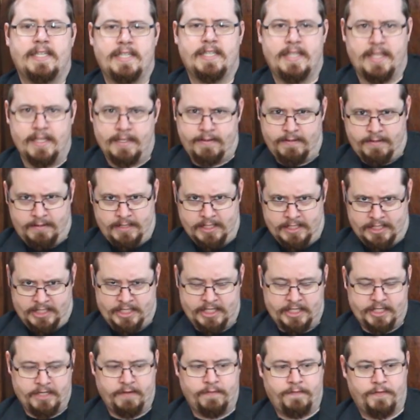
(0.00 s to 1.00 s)
the
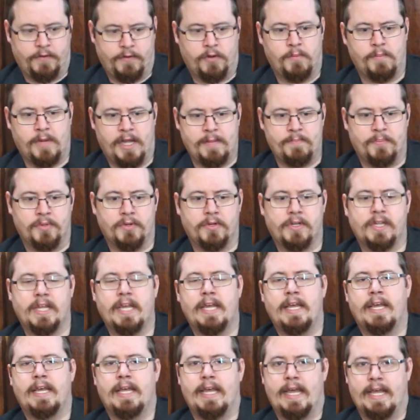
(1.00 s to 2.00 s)
decision for my book
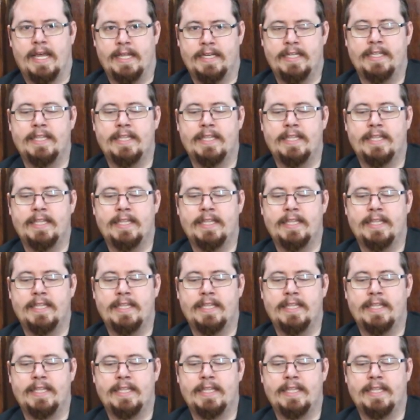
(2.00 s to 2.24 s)
and